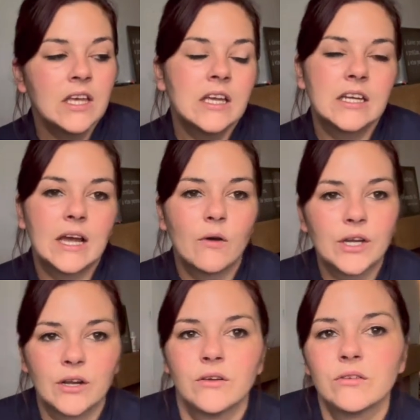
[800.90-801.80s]
Now, I
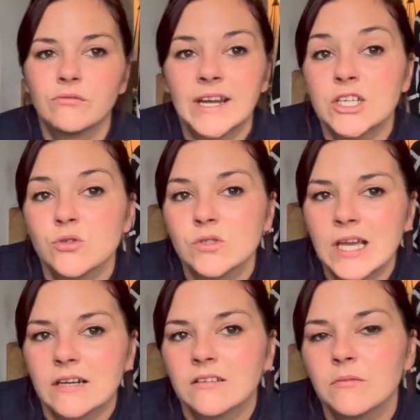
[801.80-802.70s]
know that Rachel's
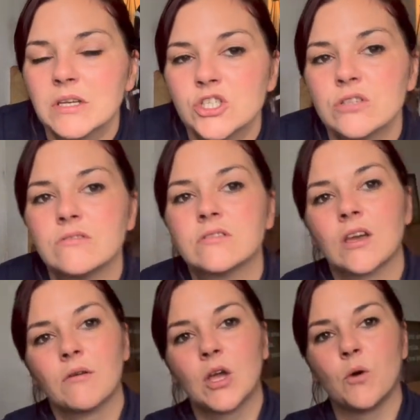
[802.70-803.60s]
had some issues
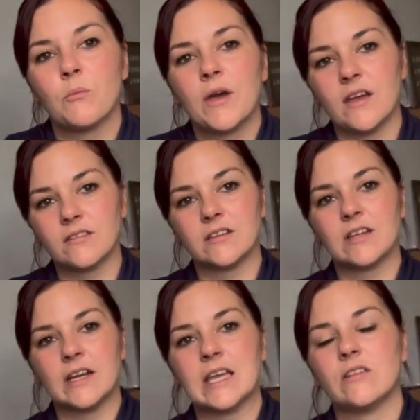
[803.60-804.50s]
going on
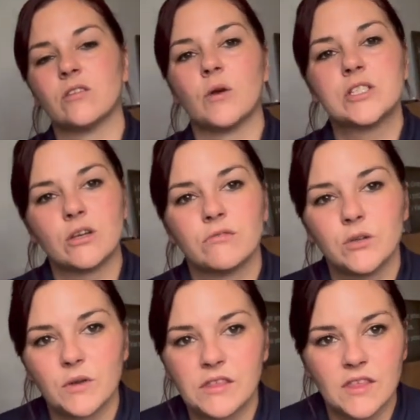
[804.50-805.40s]
personally, so I don't know
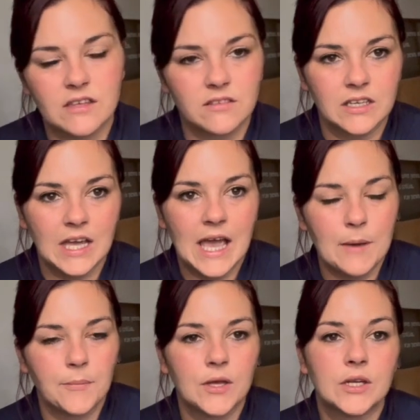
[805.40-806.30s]
whether that's going to
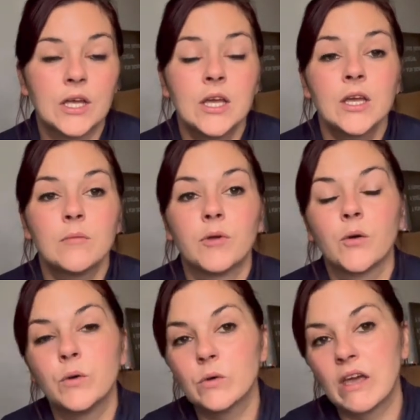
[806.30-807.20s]
happen, but I
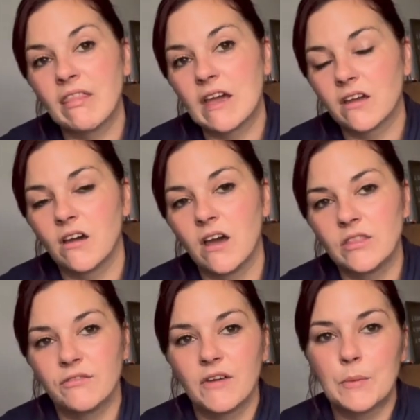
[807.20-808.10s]
will get that cut
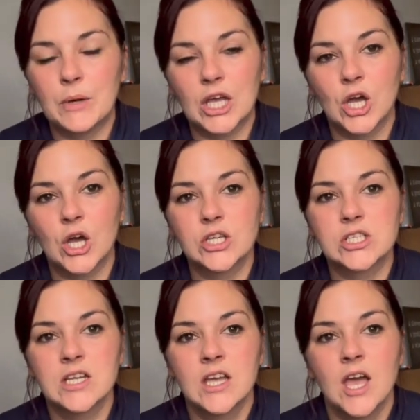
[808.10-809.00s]
and the fabric
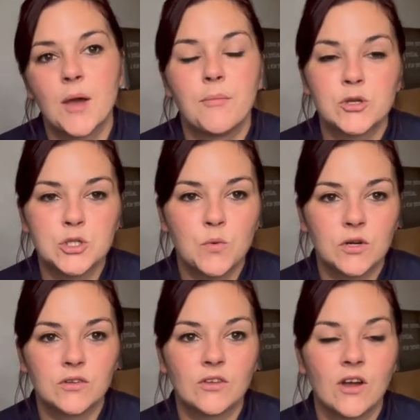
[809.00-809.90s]
cut and put to
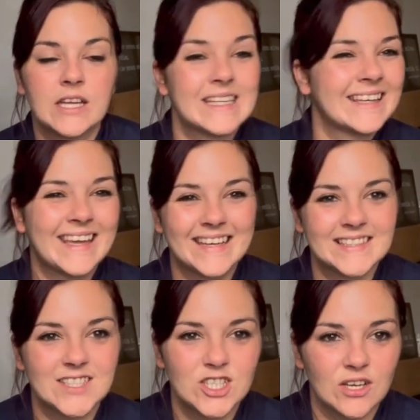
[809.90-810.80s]
one side in
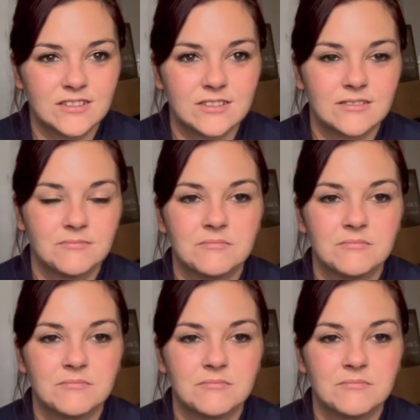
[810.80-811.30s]
case it does.